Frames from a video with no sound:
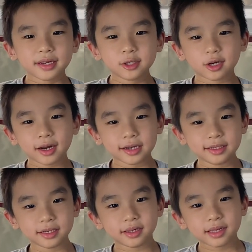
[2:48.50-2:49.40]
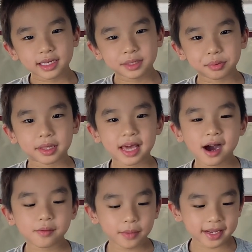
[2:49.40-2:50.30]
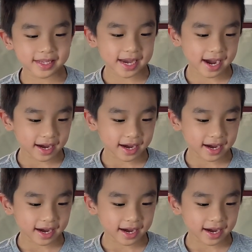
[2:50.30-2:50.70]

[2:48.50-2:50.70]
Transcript: to try to do this without my dad.